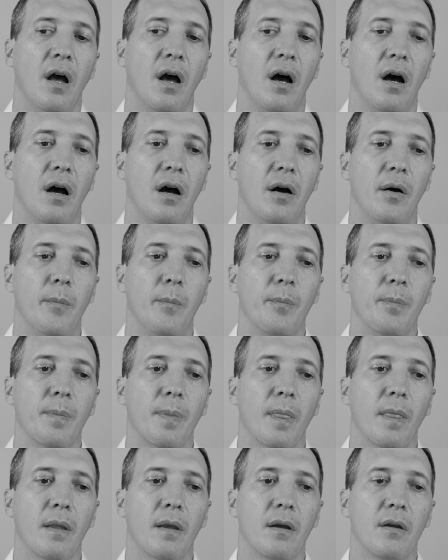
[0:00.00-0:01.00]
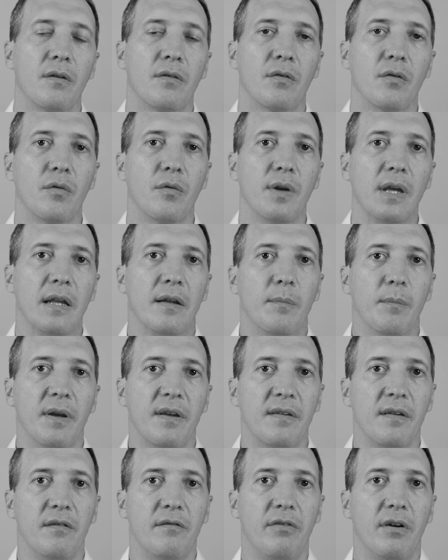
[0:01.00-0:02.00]
so it
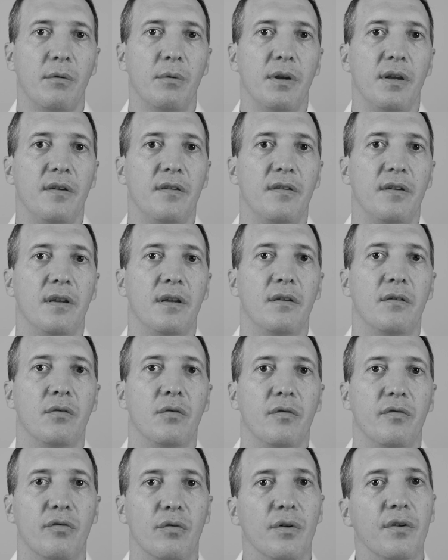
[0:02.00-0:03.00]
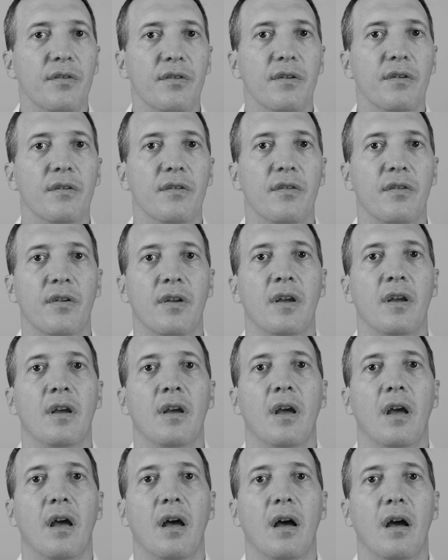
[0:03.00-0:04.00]
makes it very easy to, for instance,
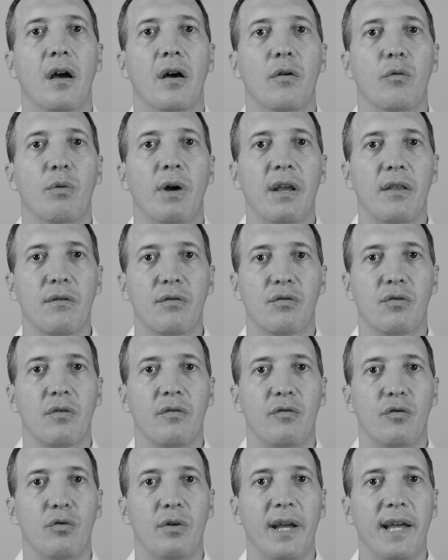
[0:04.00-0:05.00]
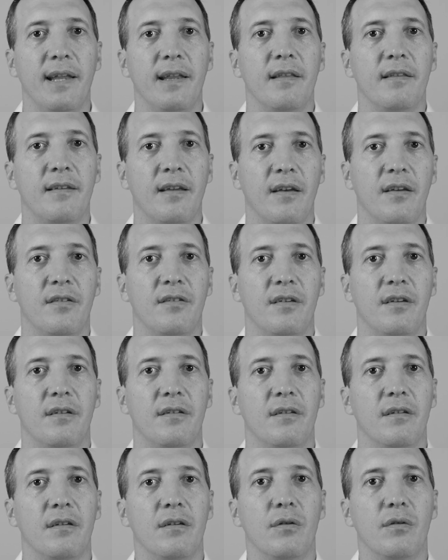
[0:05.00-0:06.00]
write the server and test
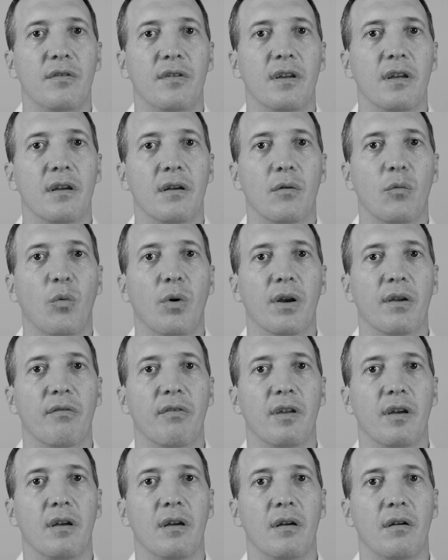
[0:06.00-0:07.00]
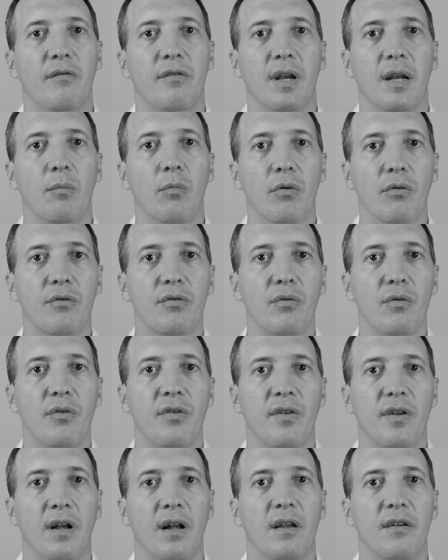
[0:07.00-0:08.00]
it using one of the available
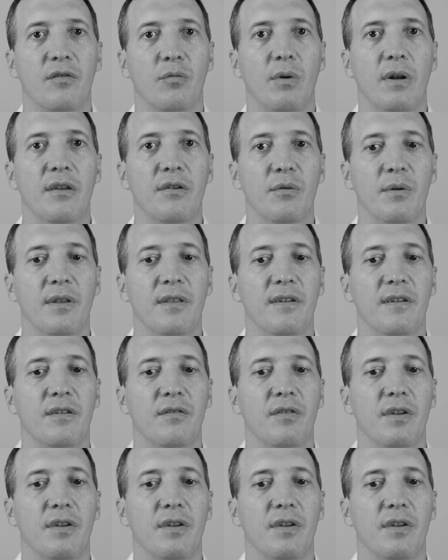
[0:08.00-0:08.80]
tools, as we'll do in this